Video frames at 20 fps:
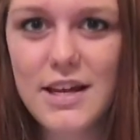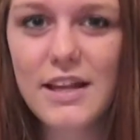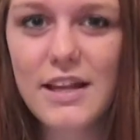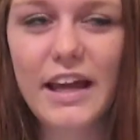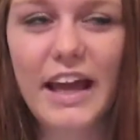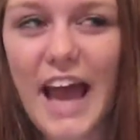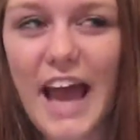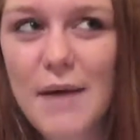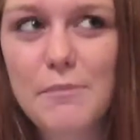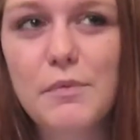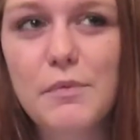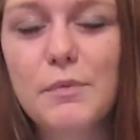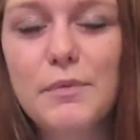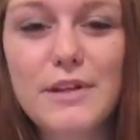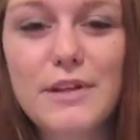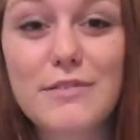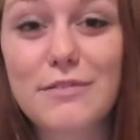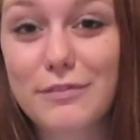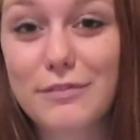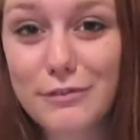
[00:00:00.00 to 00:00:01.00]
Like, Emblem
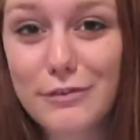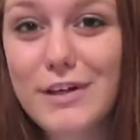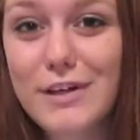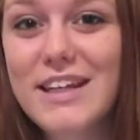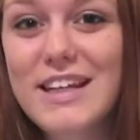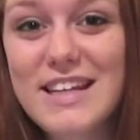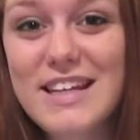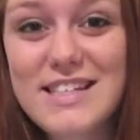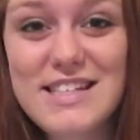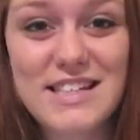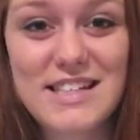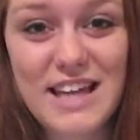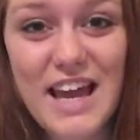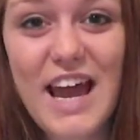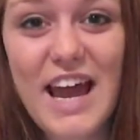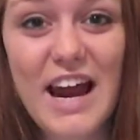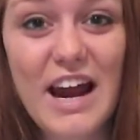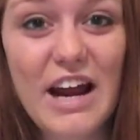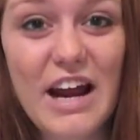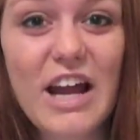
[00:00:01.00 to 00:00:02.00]
3 really doesn't
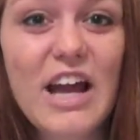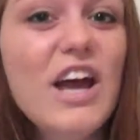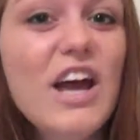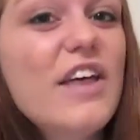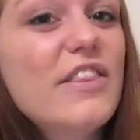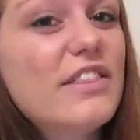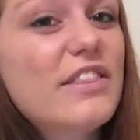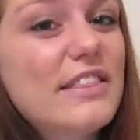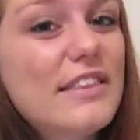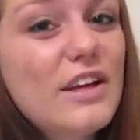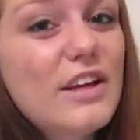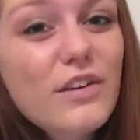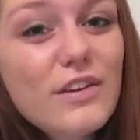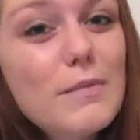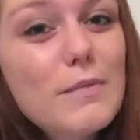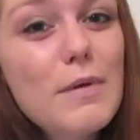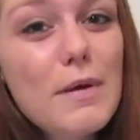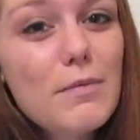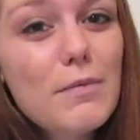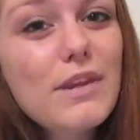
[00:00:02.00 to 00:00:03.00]
care. The
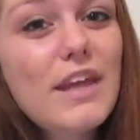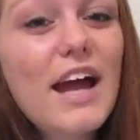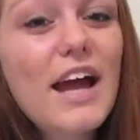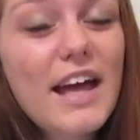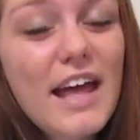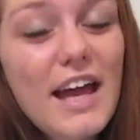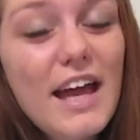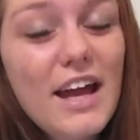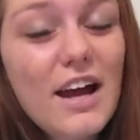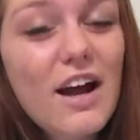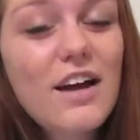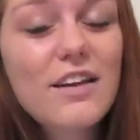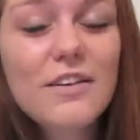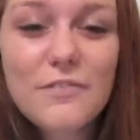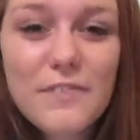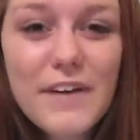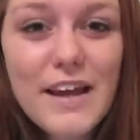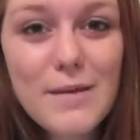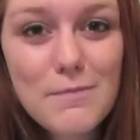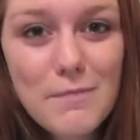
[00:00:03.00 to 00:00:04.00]
only people that care are the
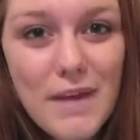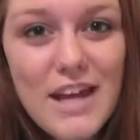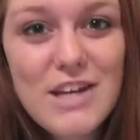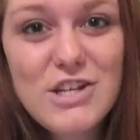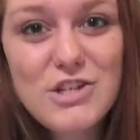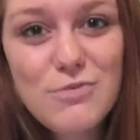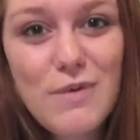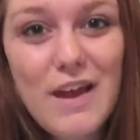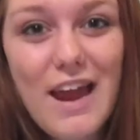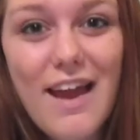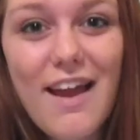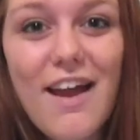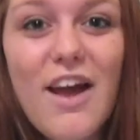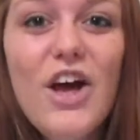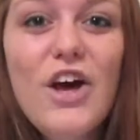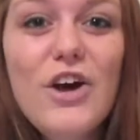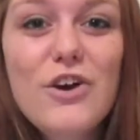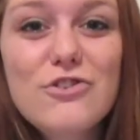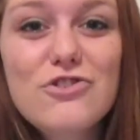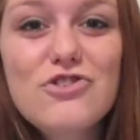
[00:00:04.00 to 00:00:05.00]
freaking management,
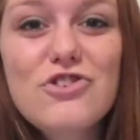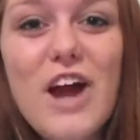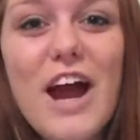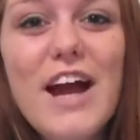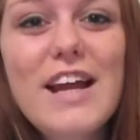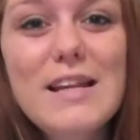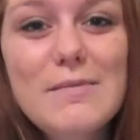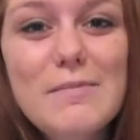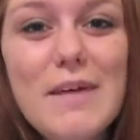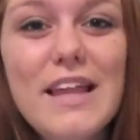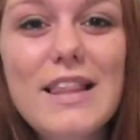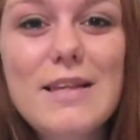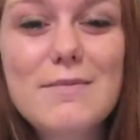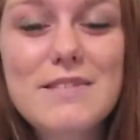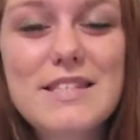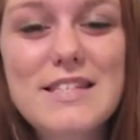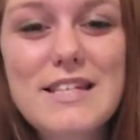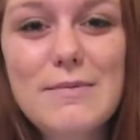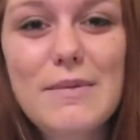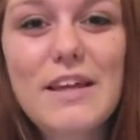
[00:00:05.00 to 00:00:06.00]
who's trying to make them
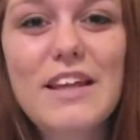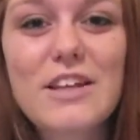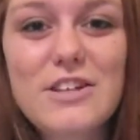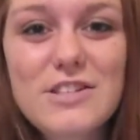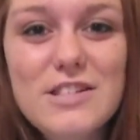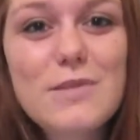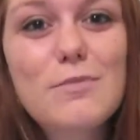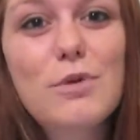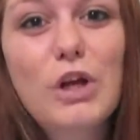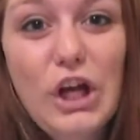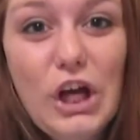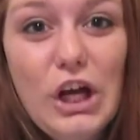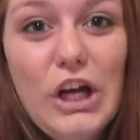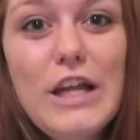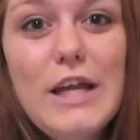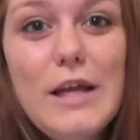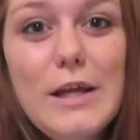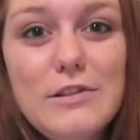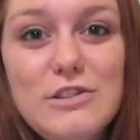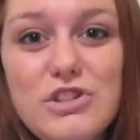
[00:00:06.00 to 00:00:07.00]
seem like they're some
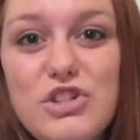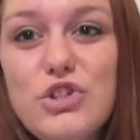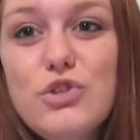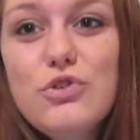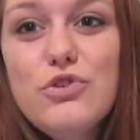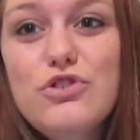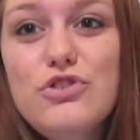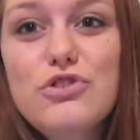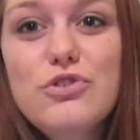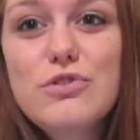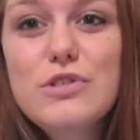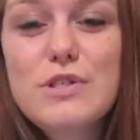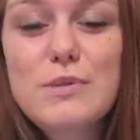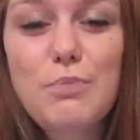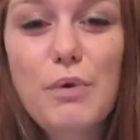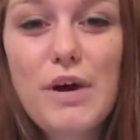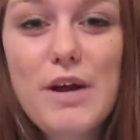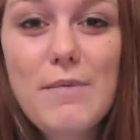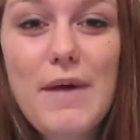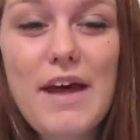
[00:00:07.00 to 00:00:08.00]
goody two-shoes
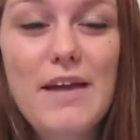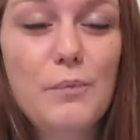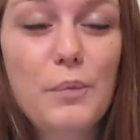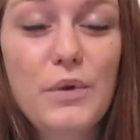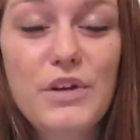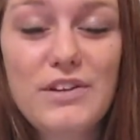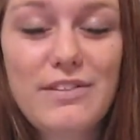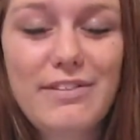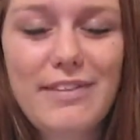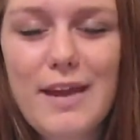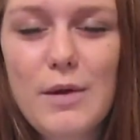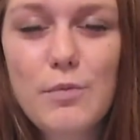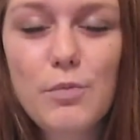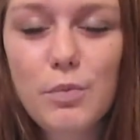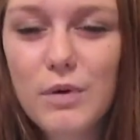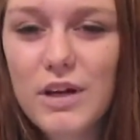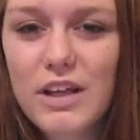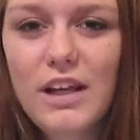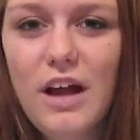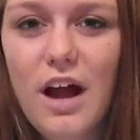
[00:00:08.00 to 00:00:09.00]
boy band when they
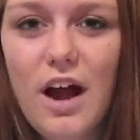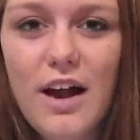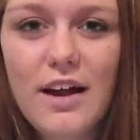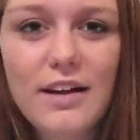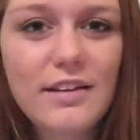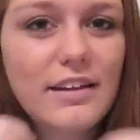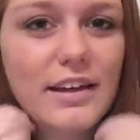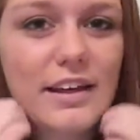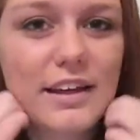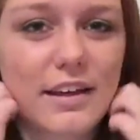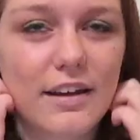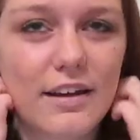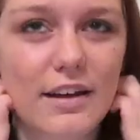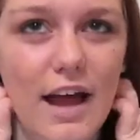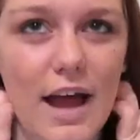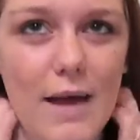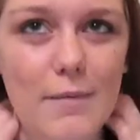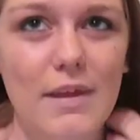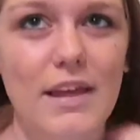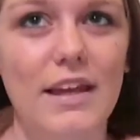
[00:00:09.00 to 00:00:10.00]
really aren't. Like,
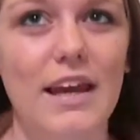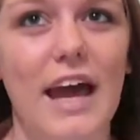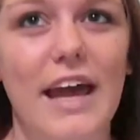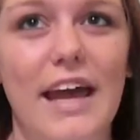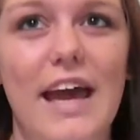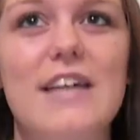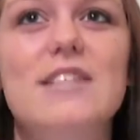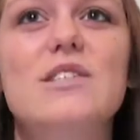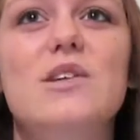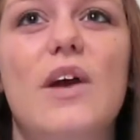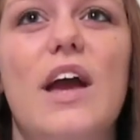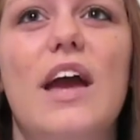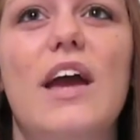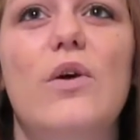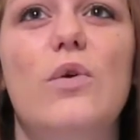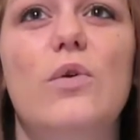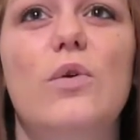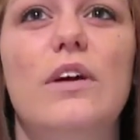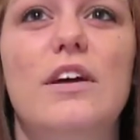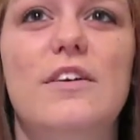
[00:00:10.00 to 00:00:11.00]
I mean, I guess, okay,
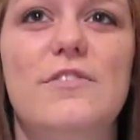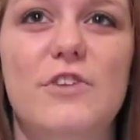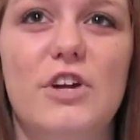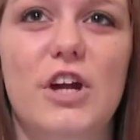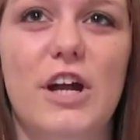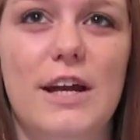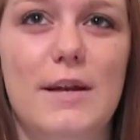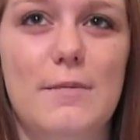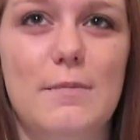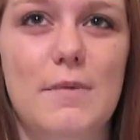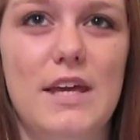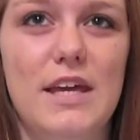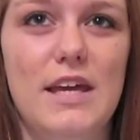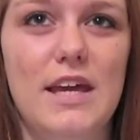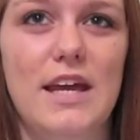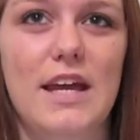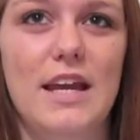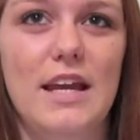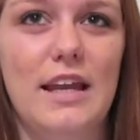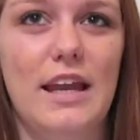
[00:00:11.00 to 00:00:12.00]
cool, if you're gonna
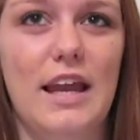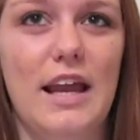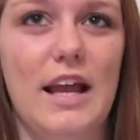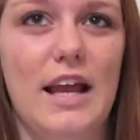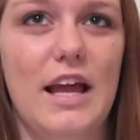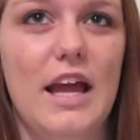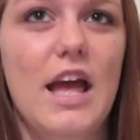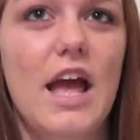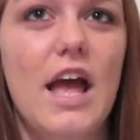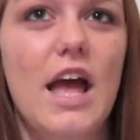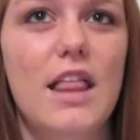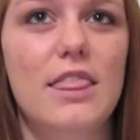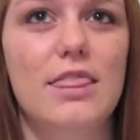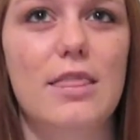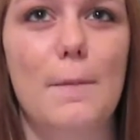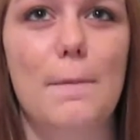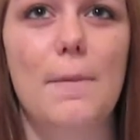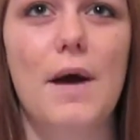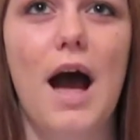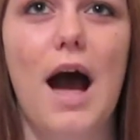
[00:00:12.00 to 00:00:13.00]
be in, like,
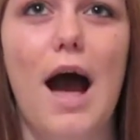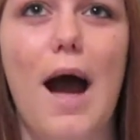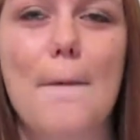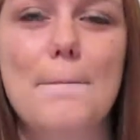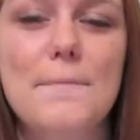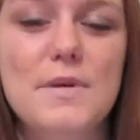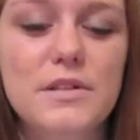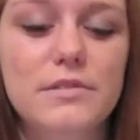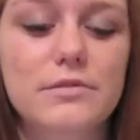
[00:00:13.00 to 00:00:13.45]
the pop